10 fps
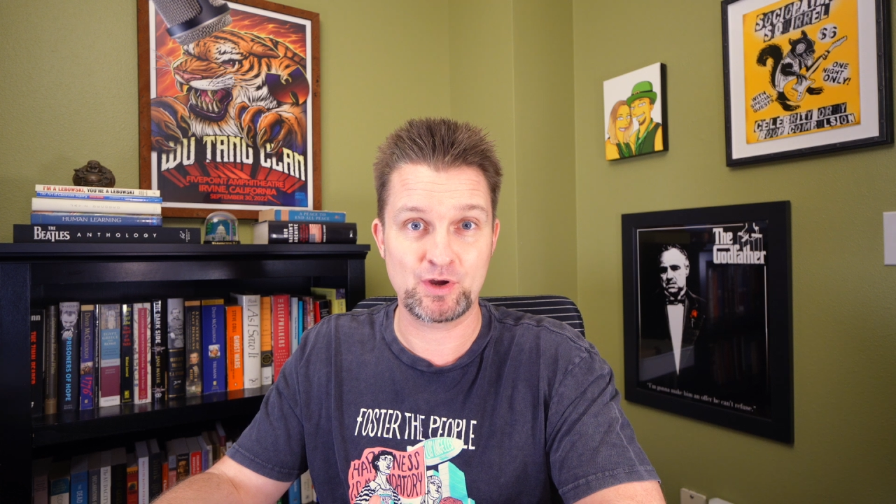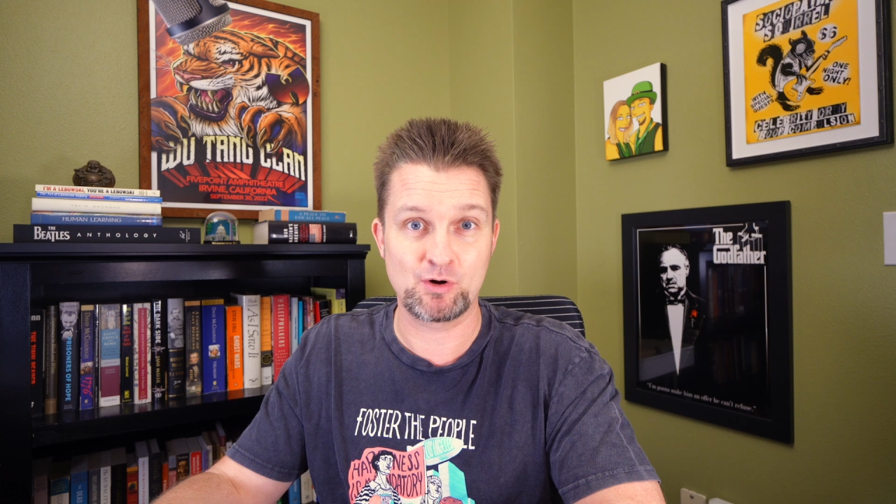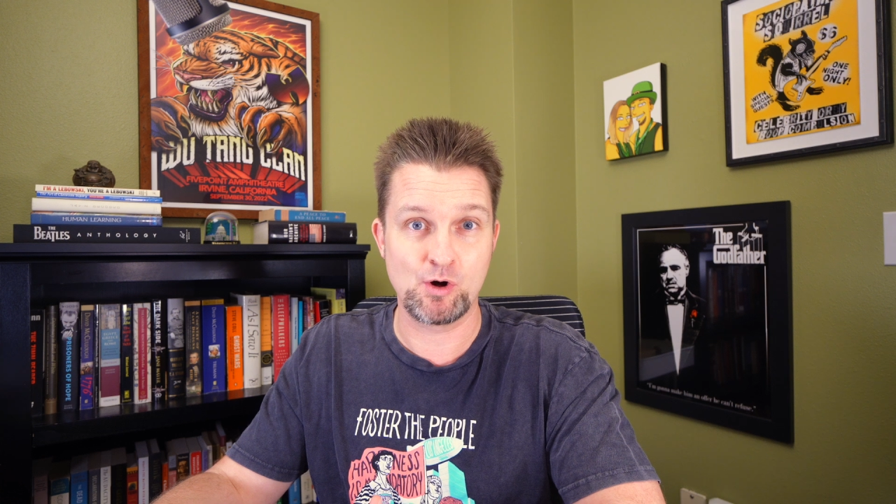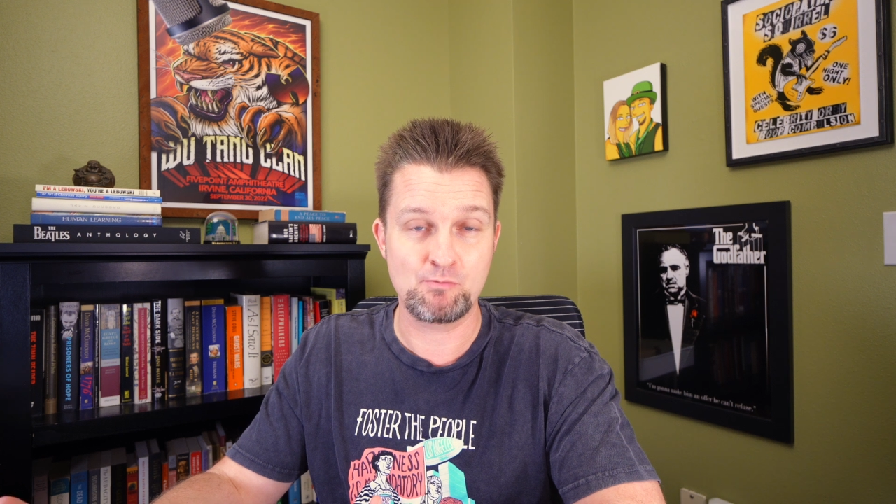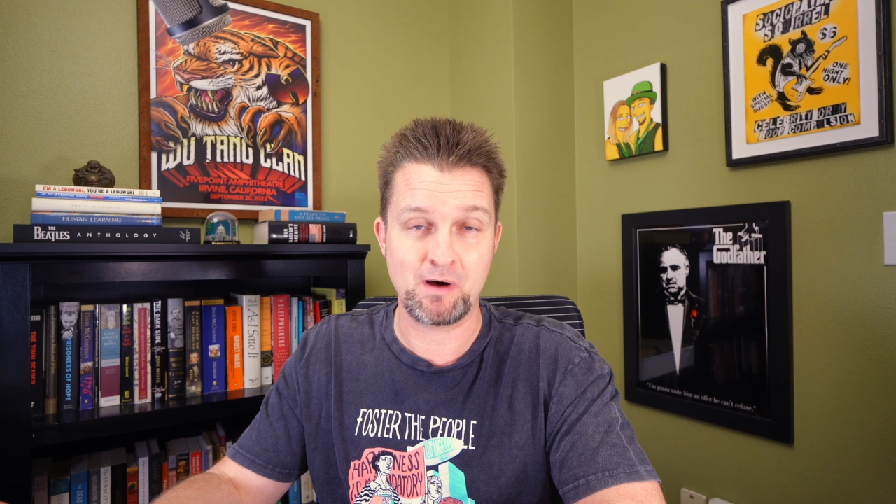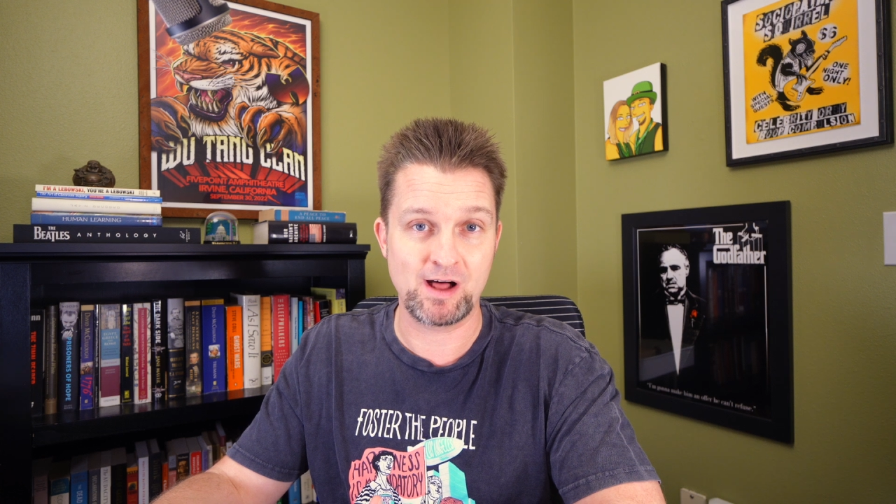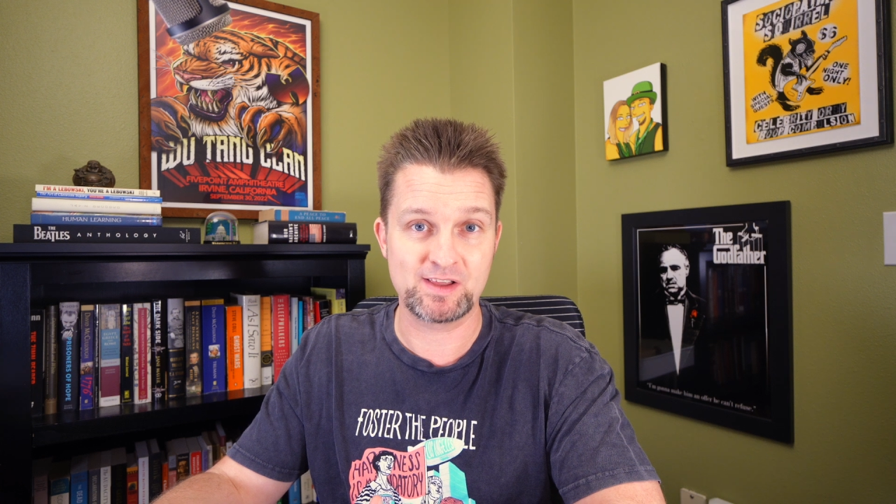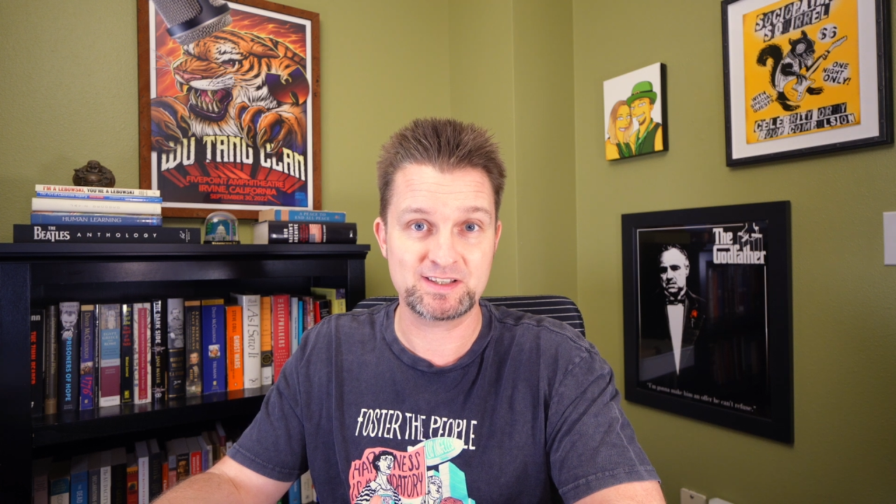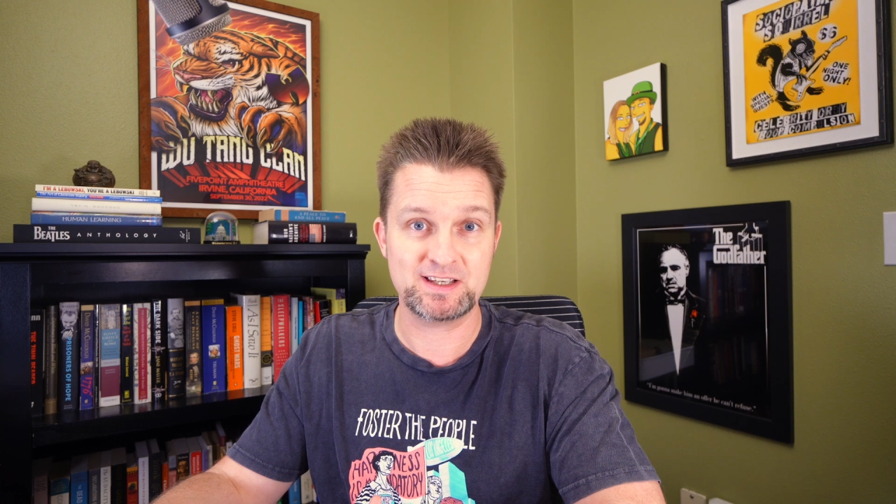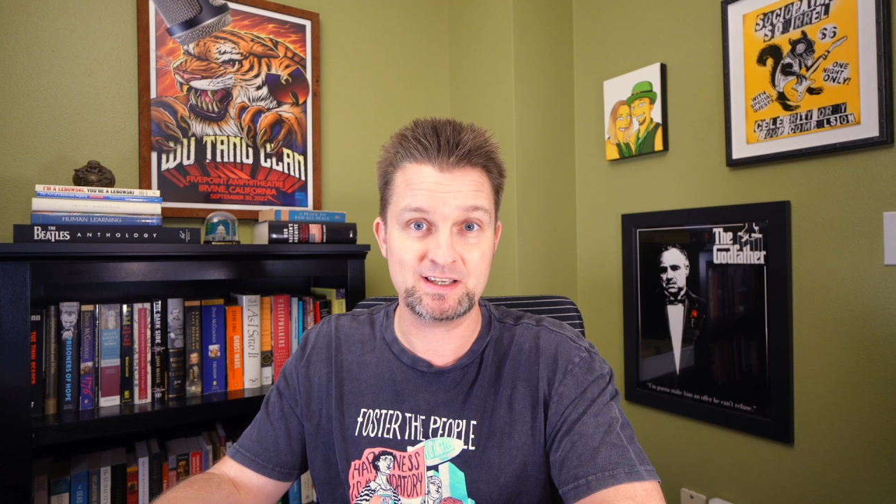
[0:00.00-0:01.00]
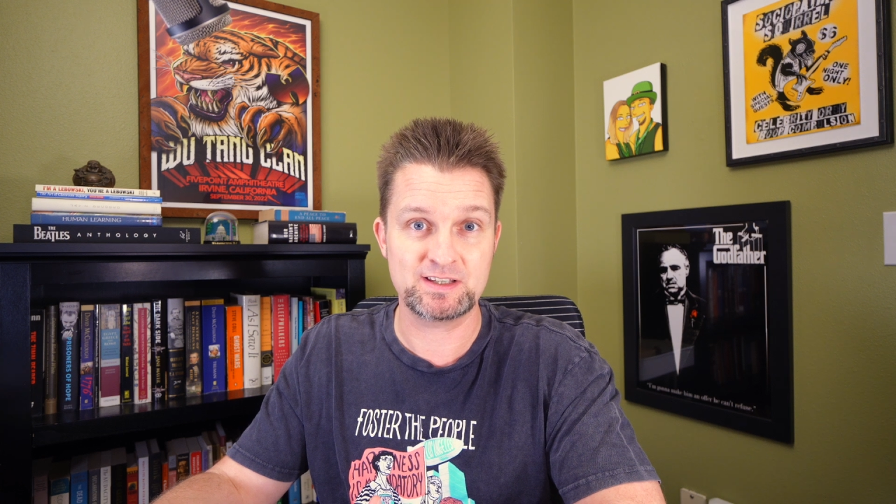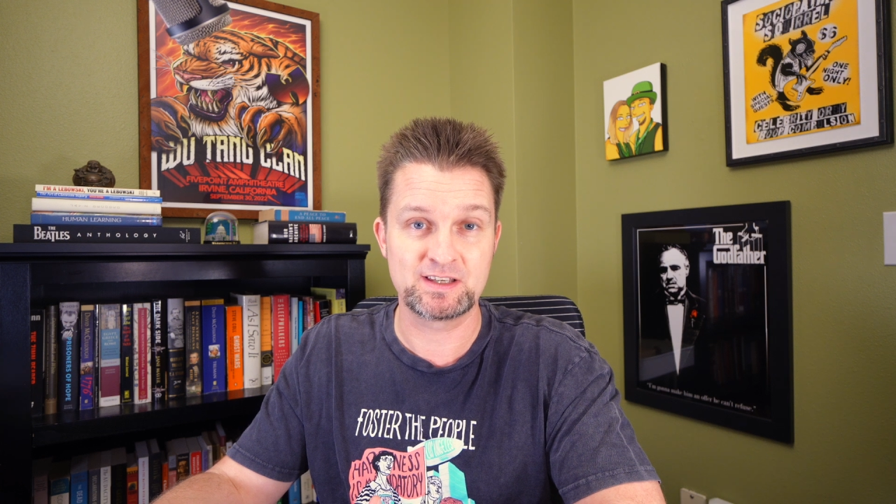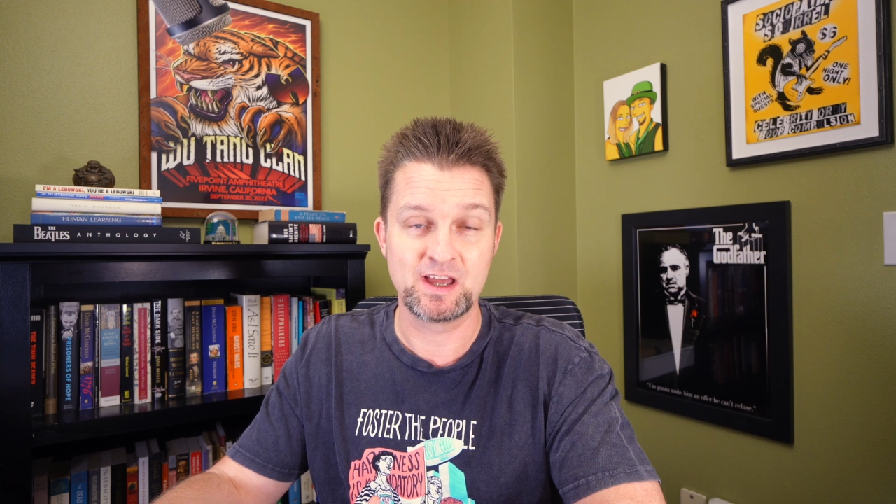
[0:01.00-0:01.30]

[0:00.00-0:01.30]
their own policies